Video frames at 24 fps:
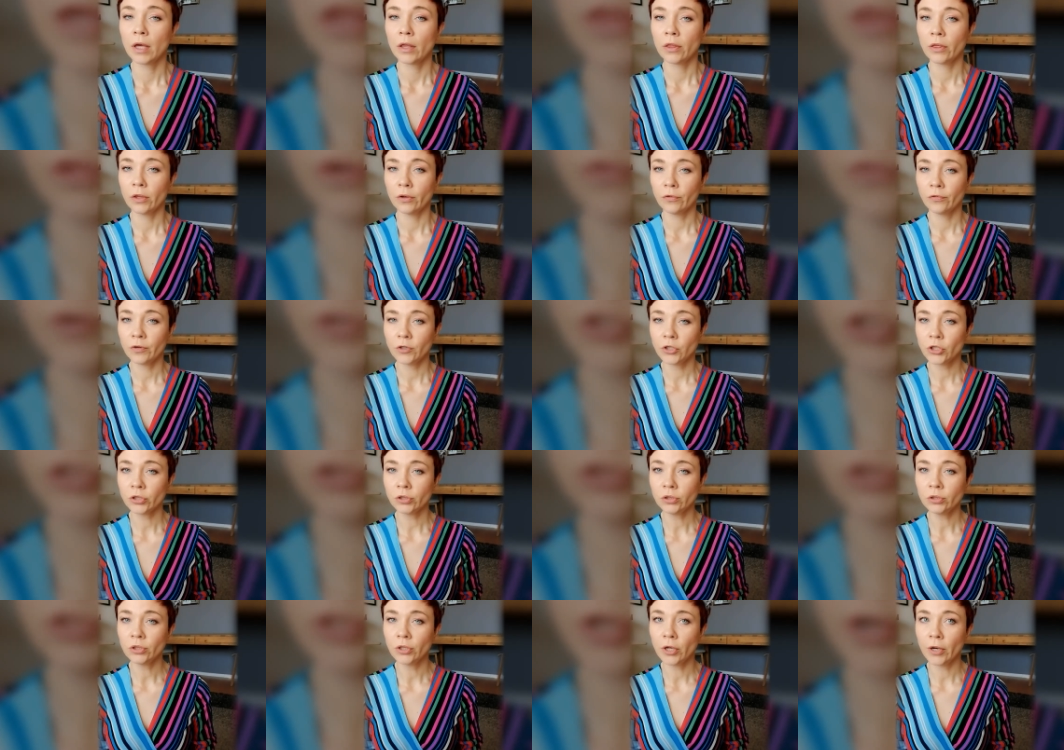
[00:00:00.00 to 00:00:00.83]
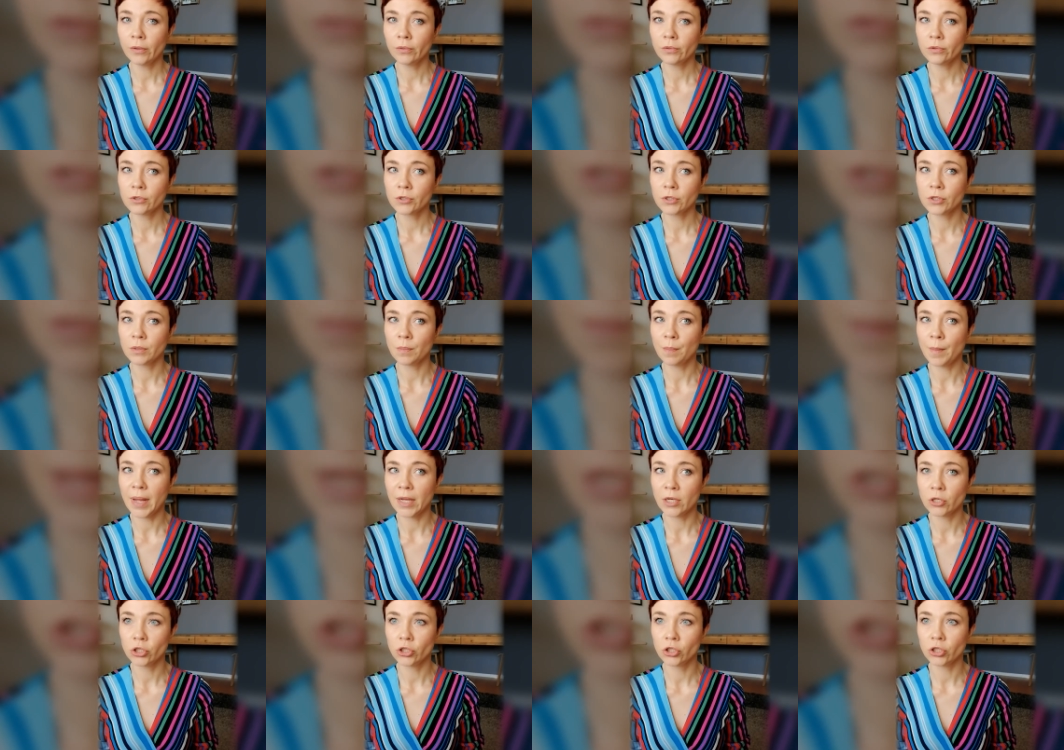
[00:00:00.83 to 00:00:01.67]
The official notes
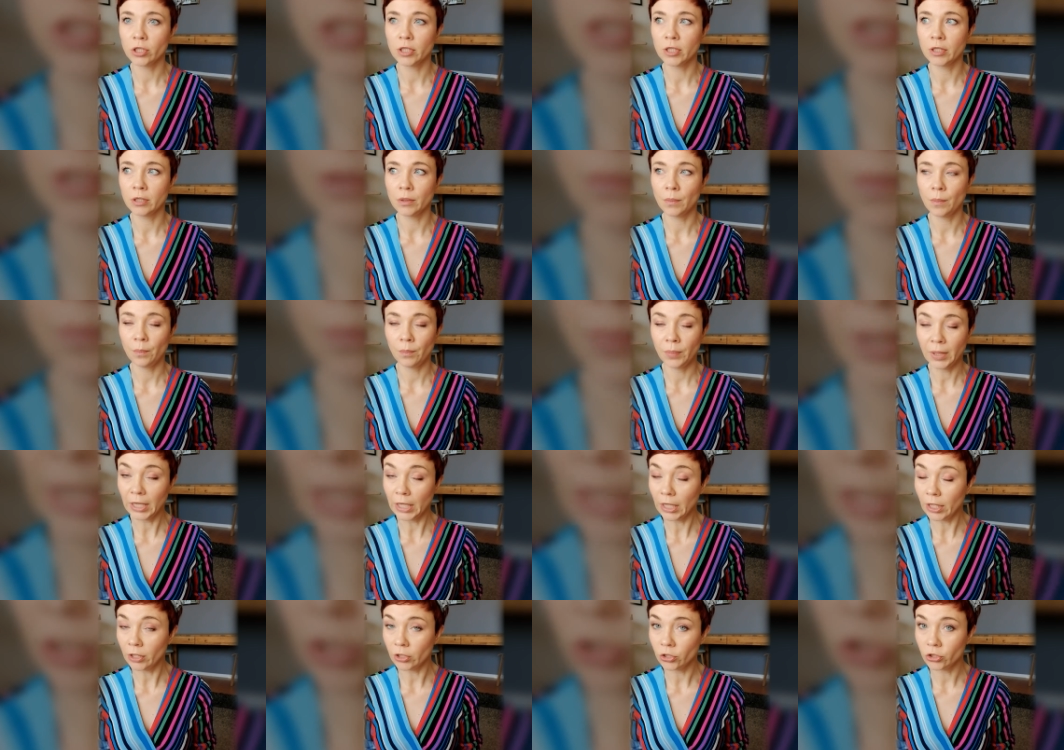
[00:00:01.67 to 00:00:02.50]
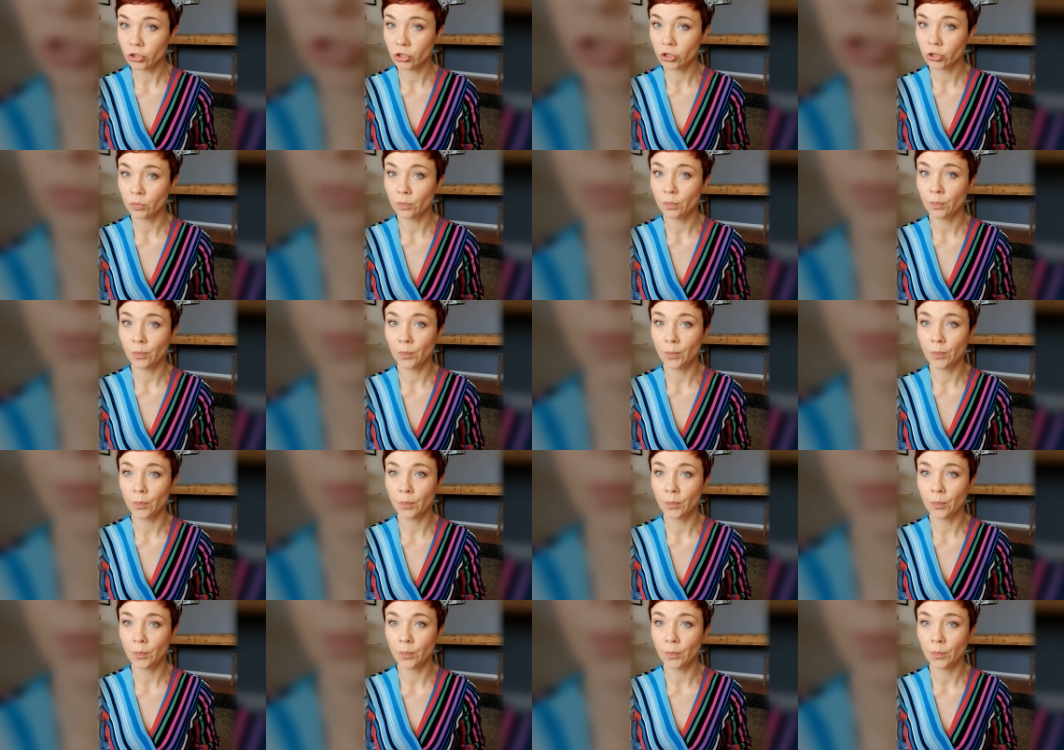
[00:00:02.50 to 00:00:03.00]
mention peach,